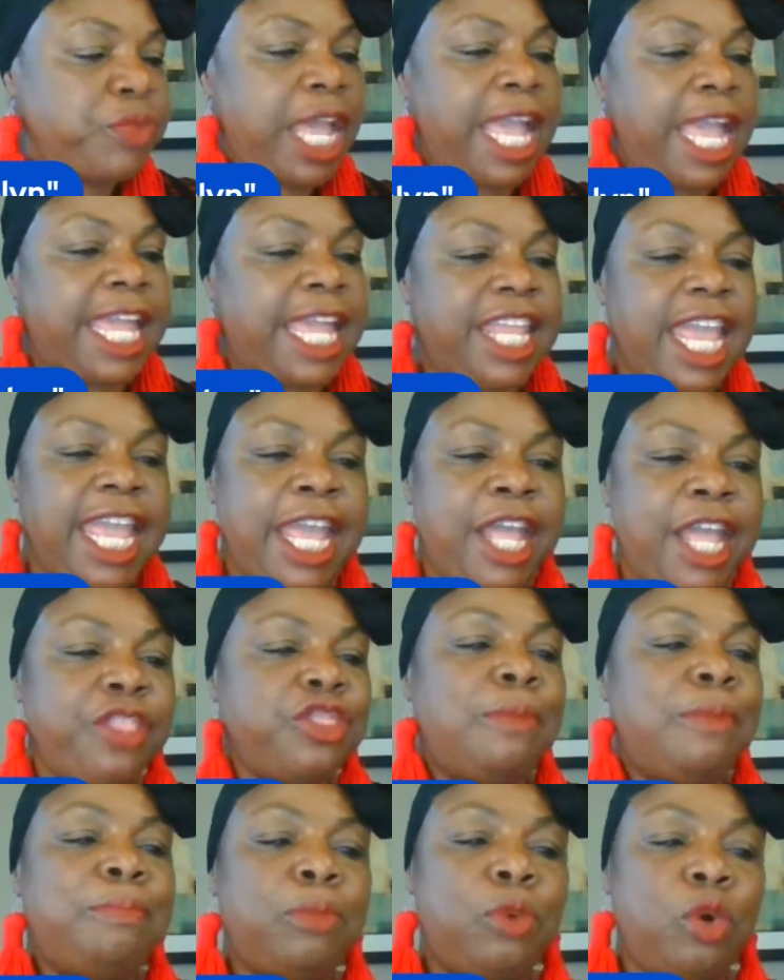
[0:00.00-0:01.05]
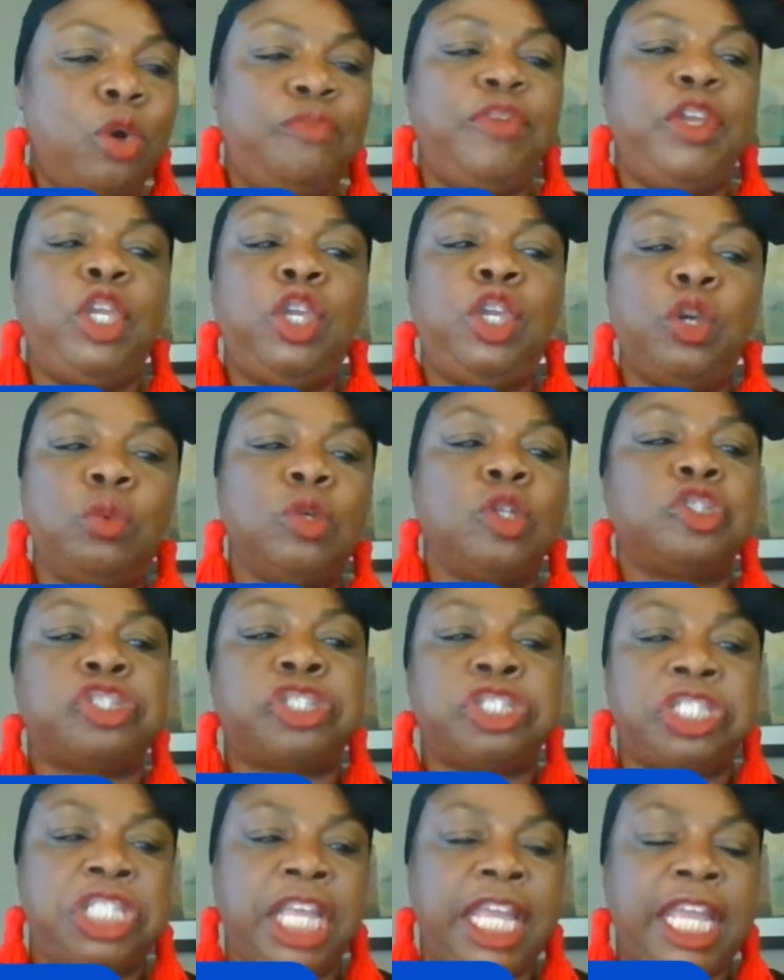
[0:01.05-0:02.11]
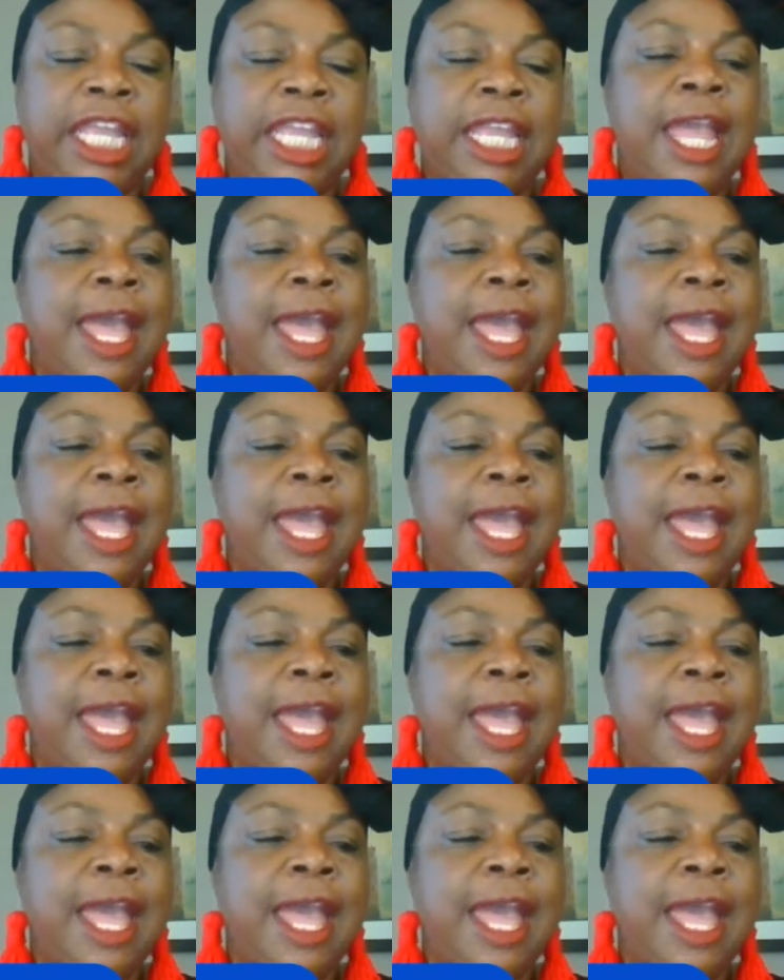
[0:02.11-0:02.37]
And in the movie, you will see